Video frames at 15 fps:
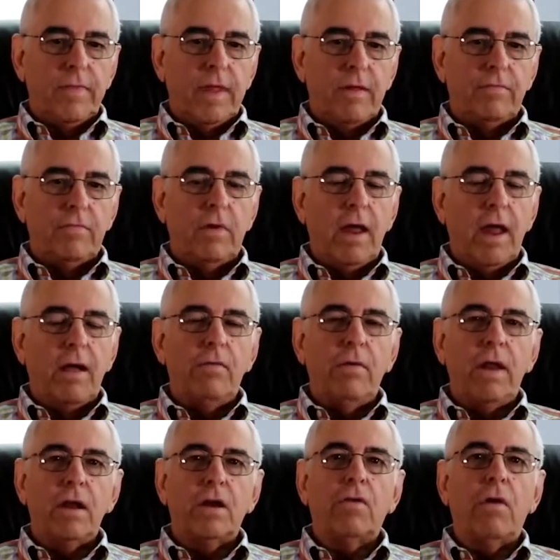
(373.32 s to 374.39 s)

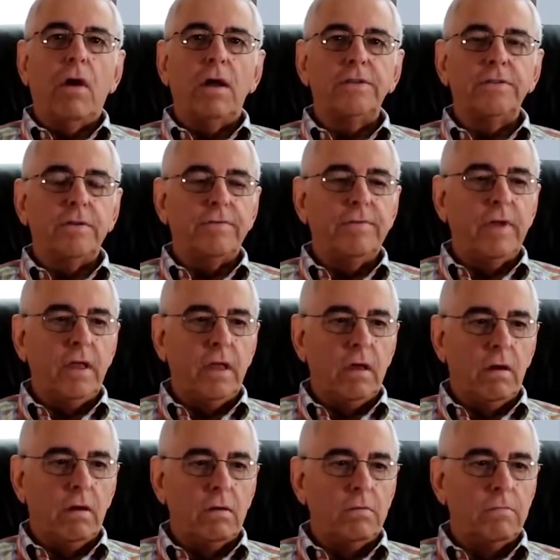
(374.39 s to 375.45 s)
ran across a
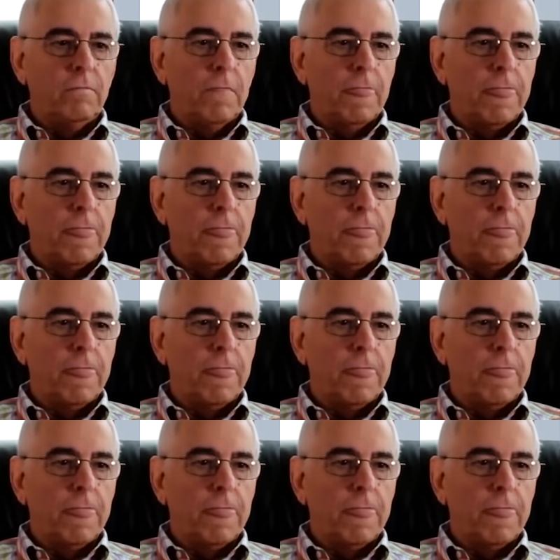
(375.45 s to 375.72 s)
video